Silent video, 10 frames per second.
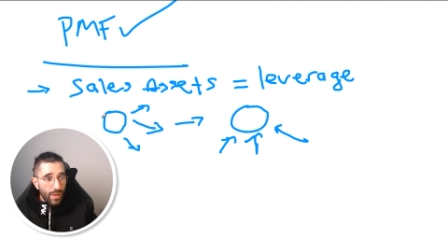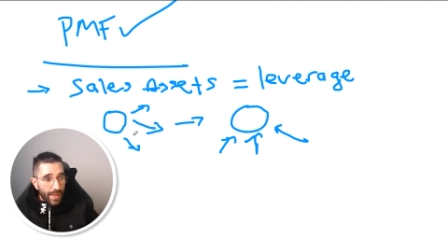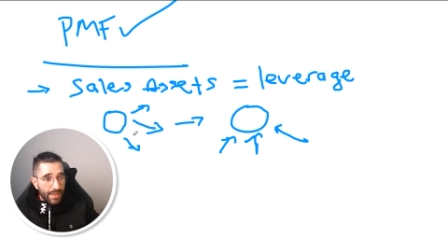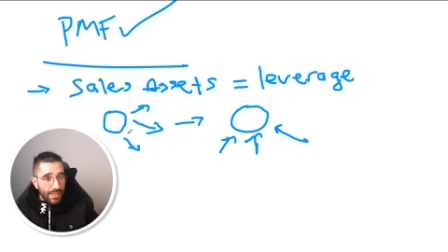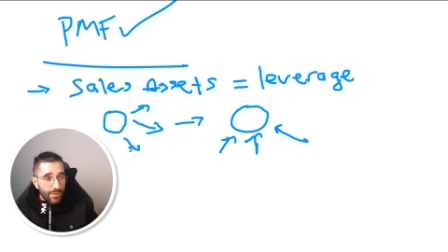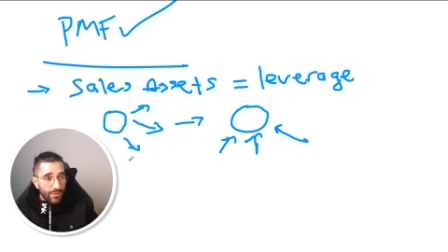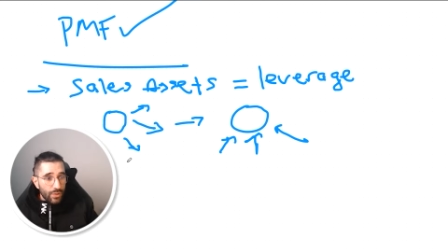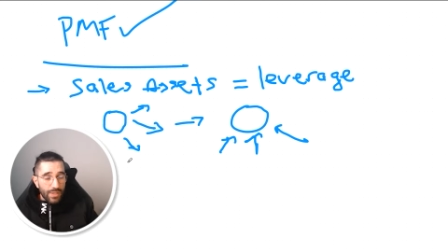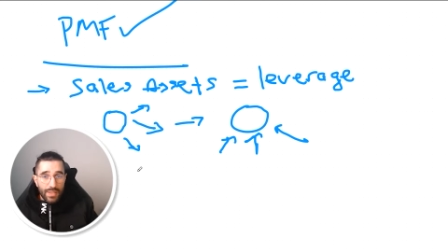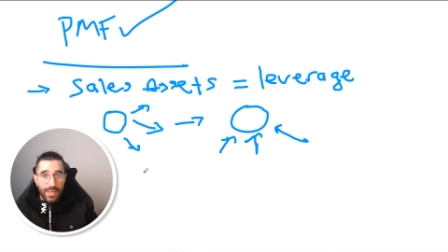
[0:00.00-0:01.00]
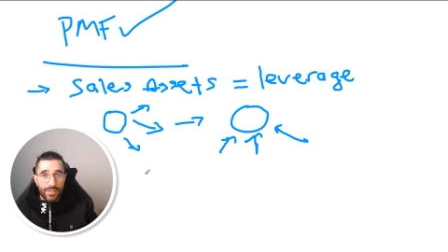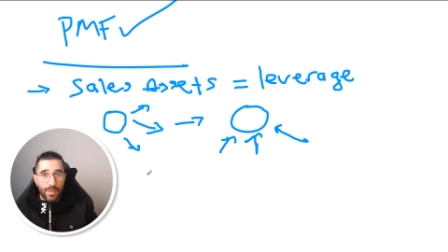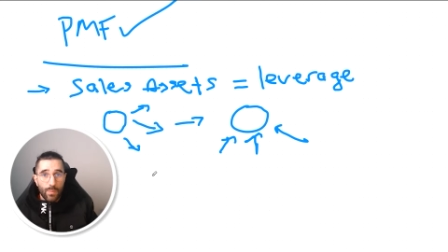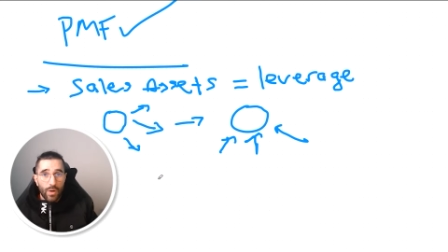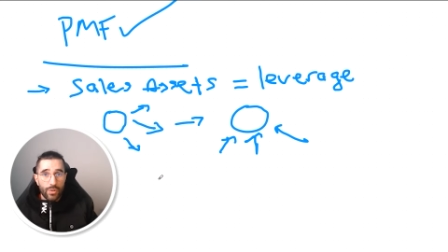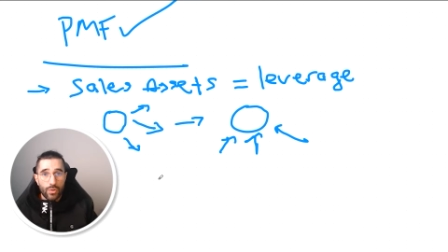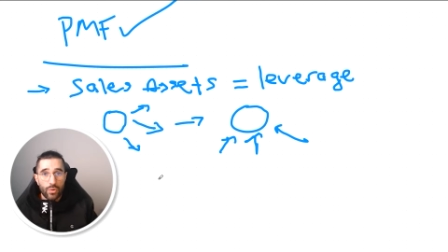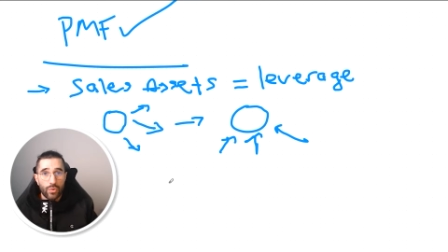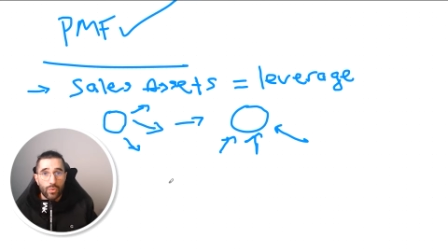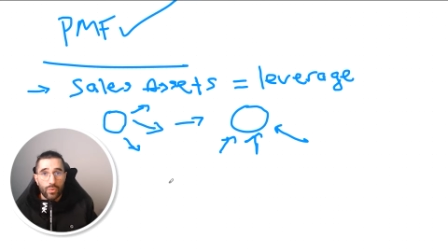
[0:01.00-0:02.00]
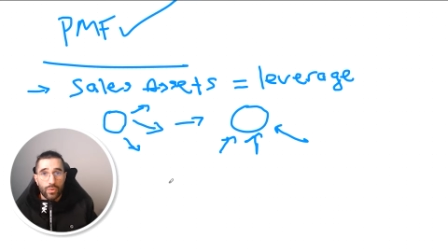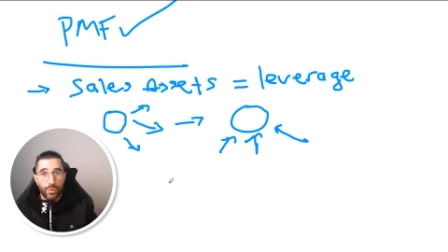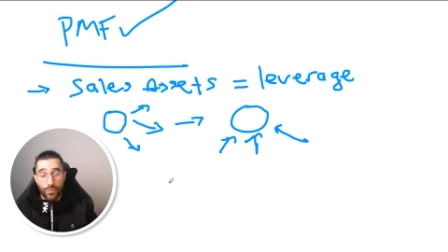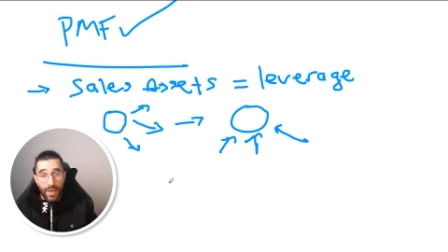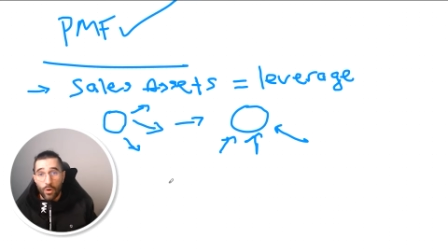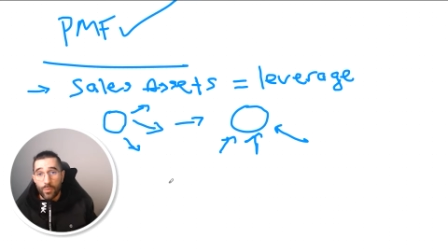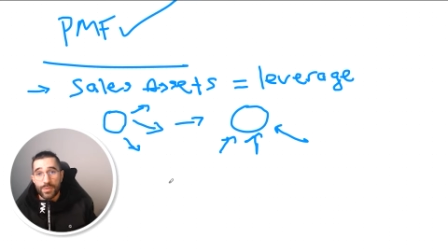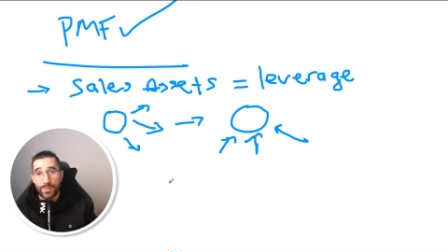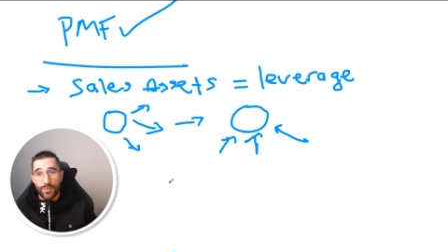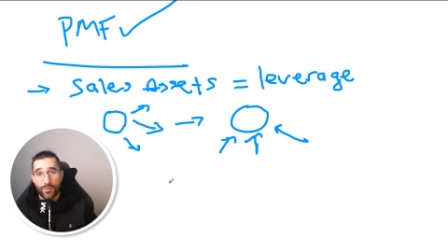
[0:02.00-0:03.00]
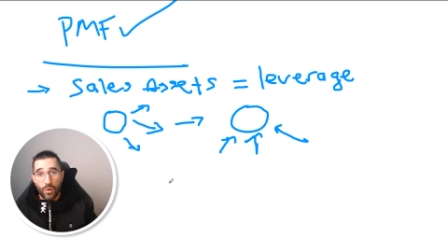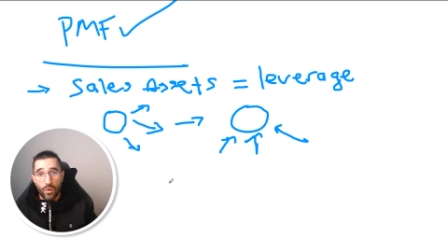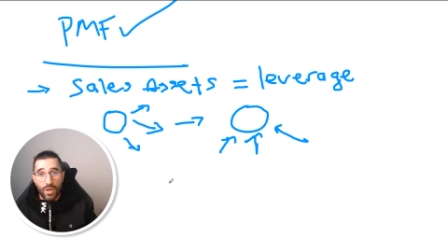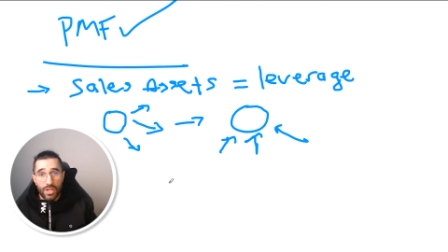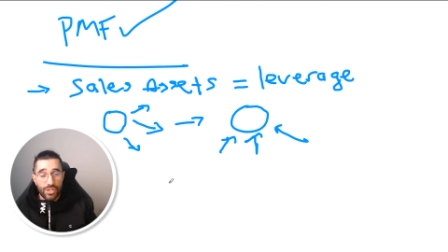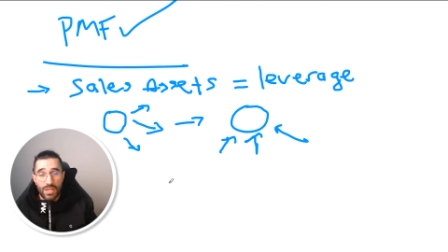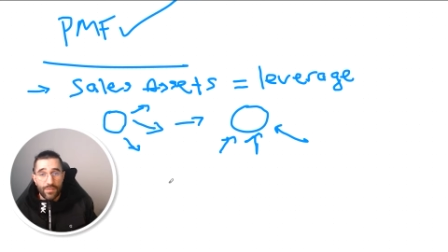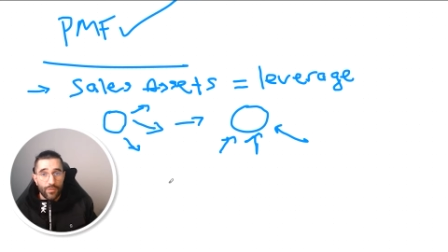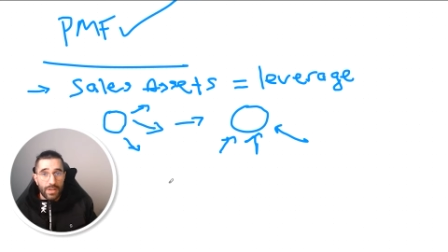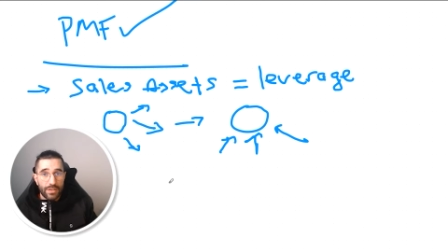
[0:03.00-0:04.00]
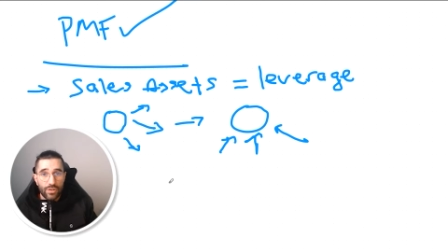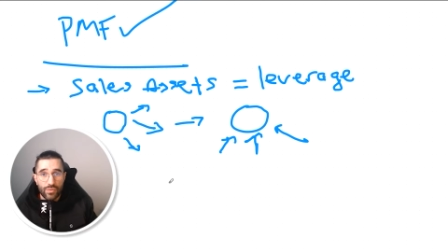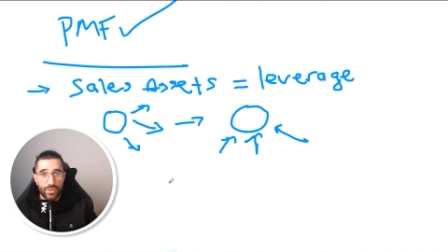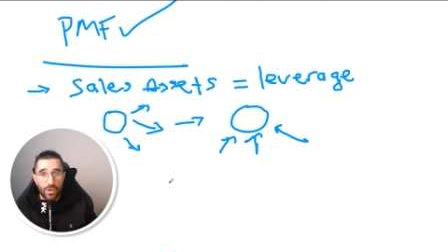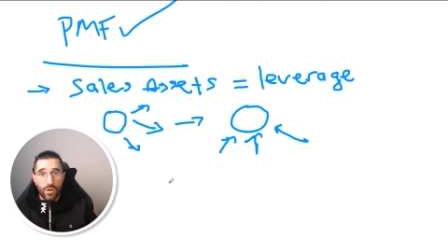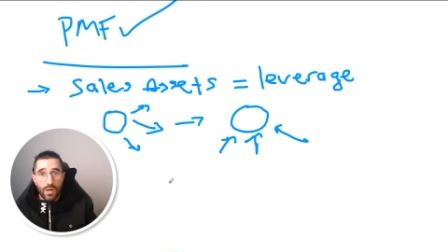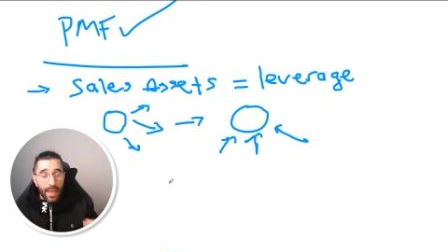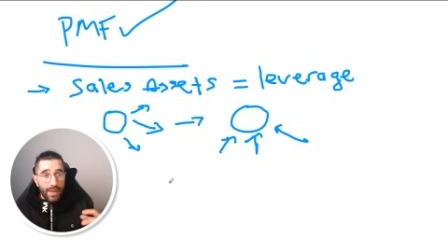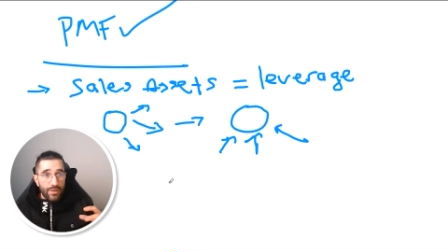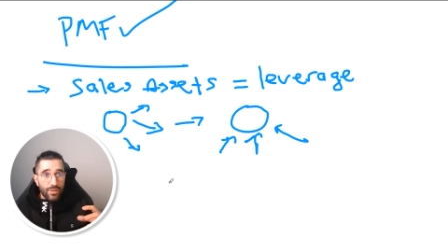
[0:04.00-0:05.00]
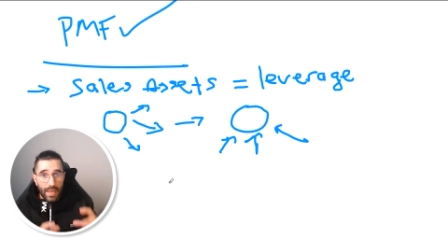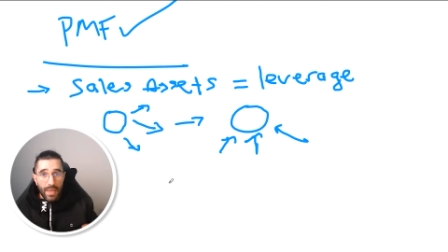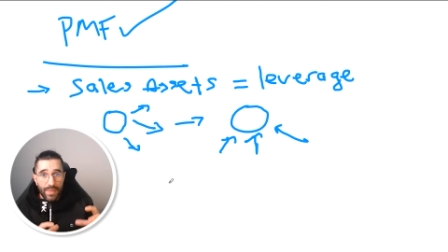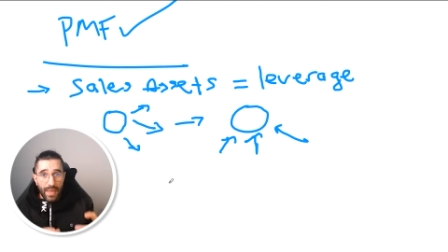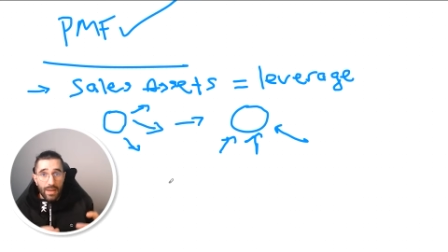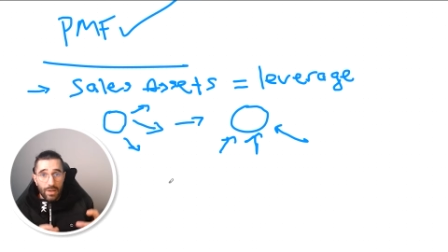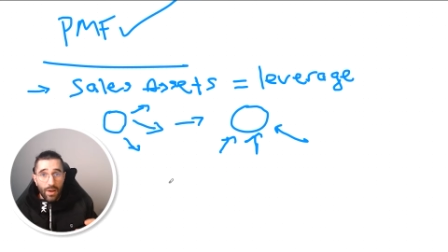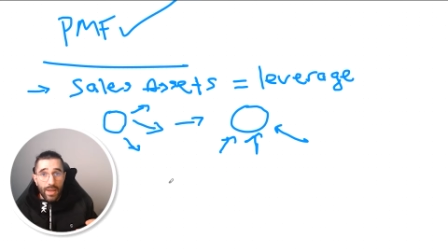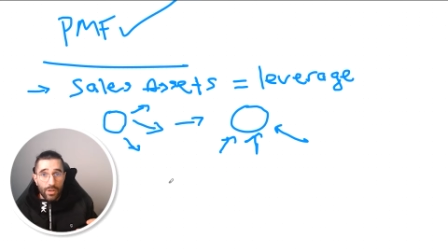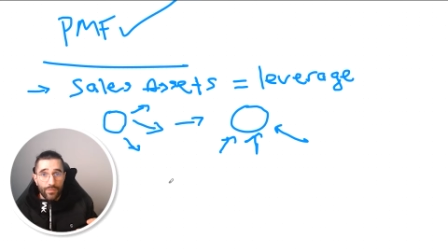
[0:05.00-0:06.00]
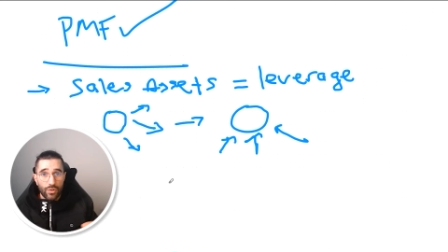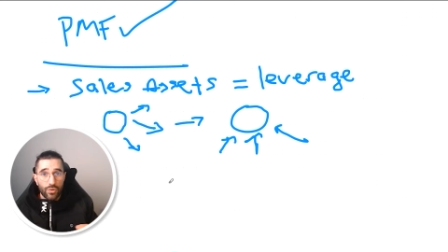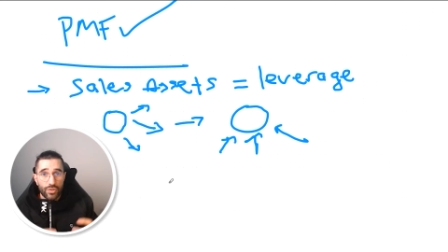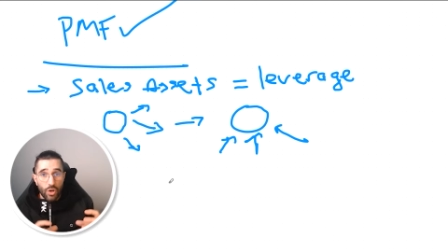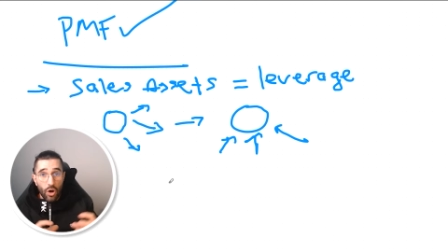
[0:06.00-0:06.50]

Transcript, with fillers: And if you can get someone who you've helped before achieve a really good result and get that client of yours